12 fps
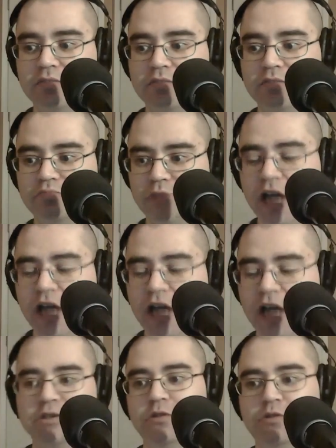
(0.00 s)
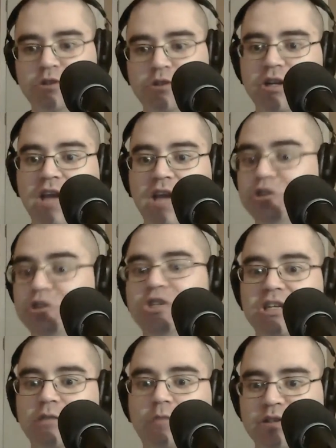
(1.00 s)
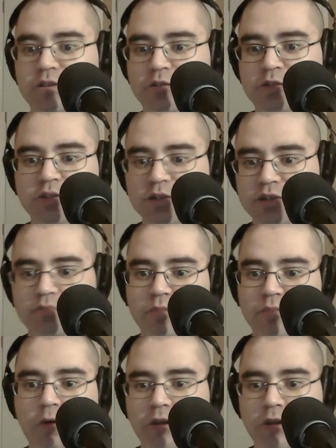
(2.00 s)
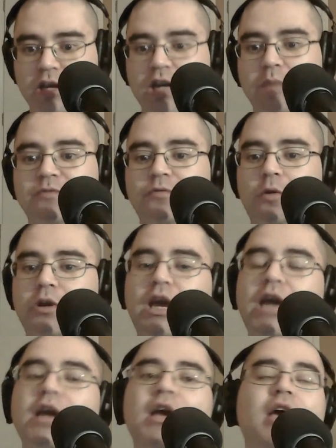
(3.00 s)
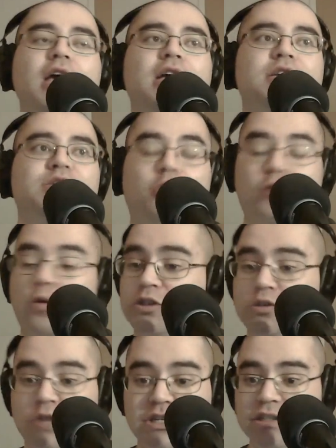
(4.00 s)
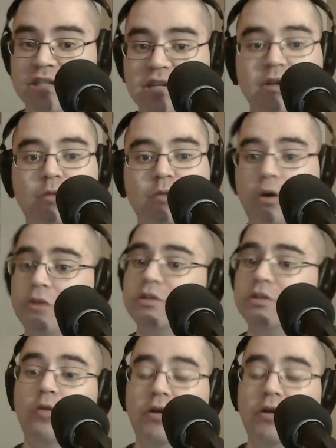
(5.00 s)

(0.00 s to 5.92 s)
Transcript: the highest resolution in HD resolutions before you get up to 4K. So going straight to the TV worked. Going